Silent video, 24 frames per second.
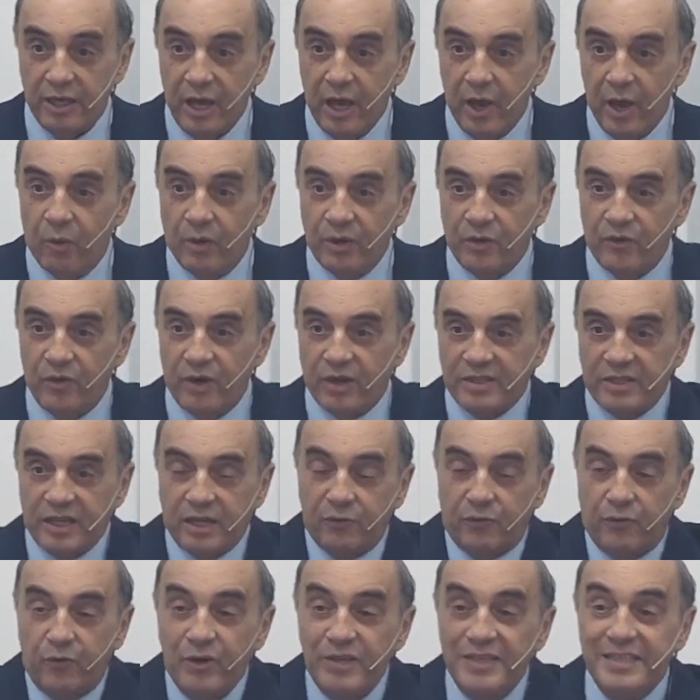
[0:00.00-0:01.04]

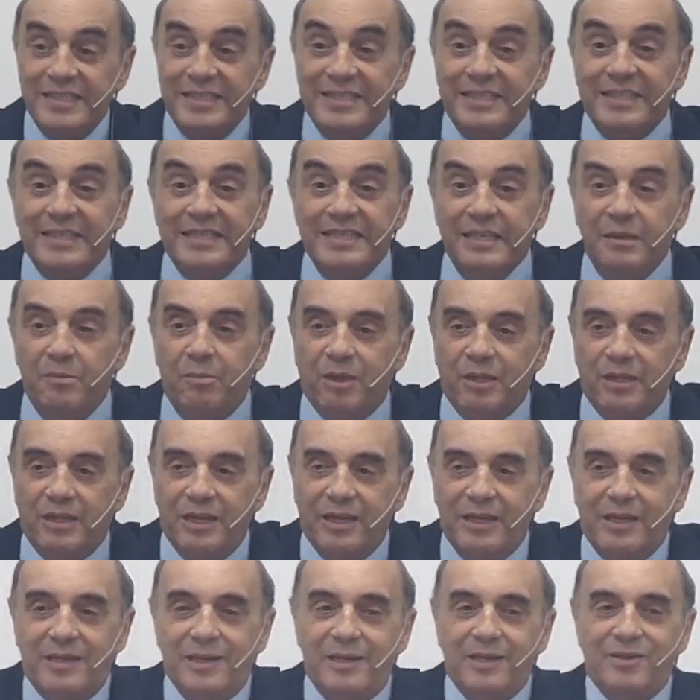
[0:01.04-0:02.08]
what happened to the Church of
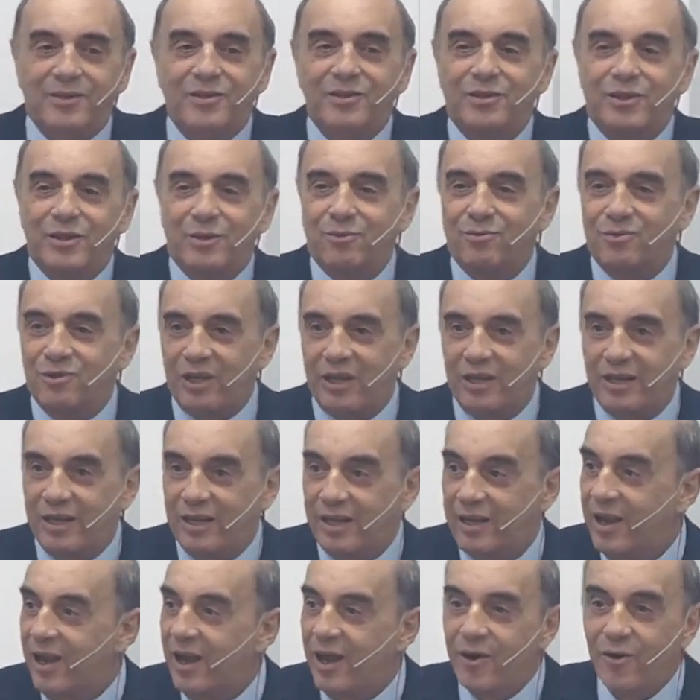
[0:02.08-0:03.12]
Jerusalem,
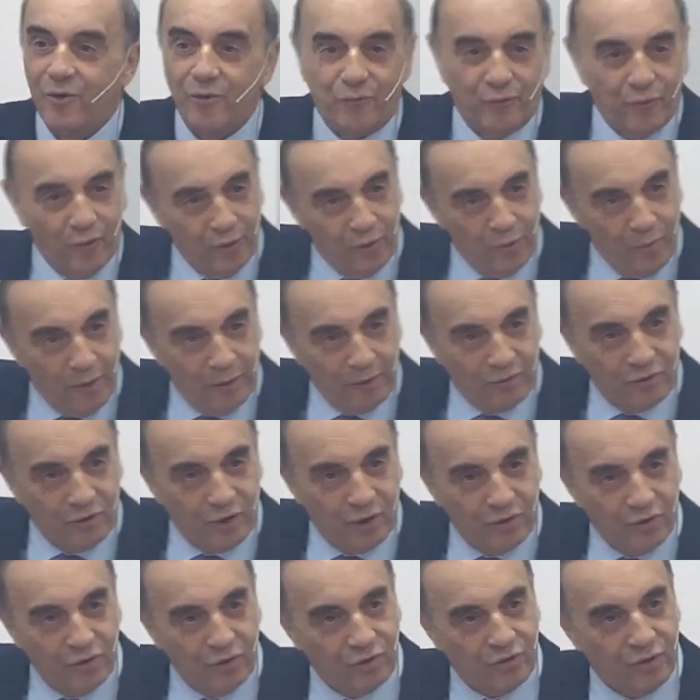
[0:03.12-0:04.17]
enemy went after the
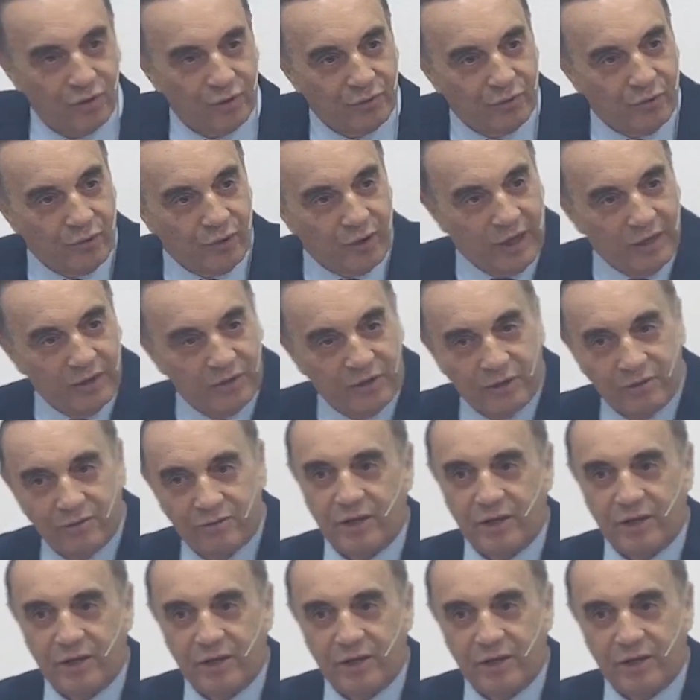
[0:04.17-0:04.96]
Church of Jerusalem.